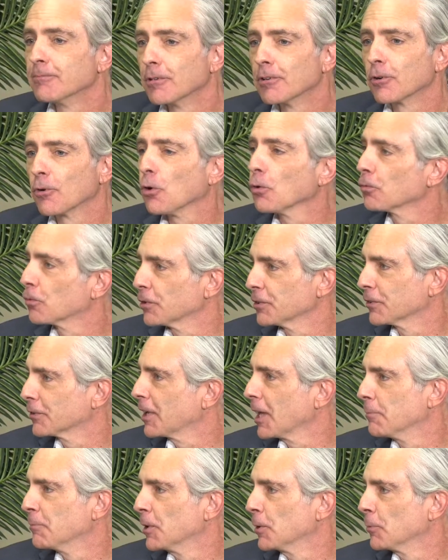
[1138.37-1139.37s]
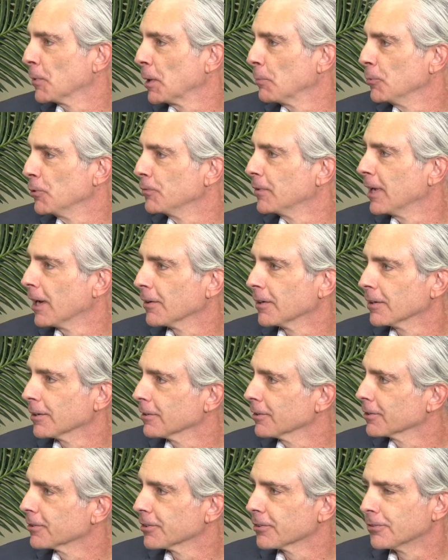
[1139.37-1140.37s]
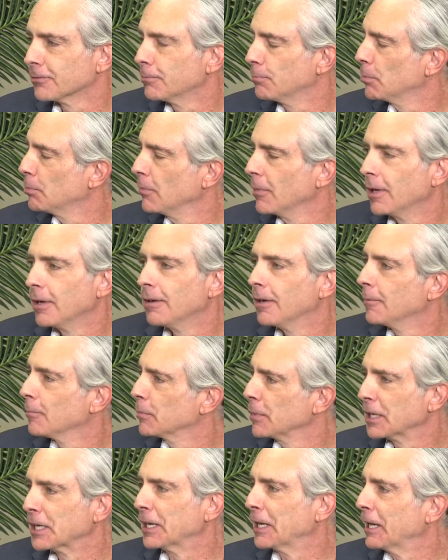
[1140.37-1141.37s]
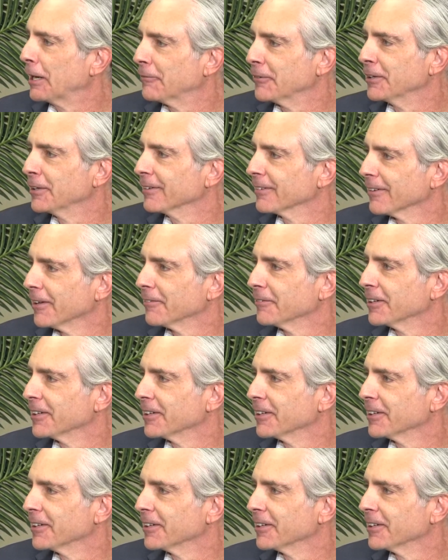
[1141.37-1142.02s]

cold fronts came in when I moved down here, just being in heaven, loving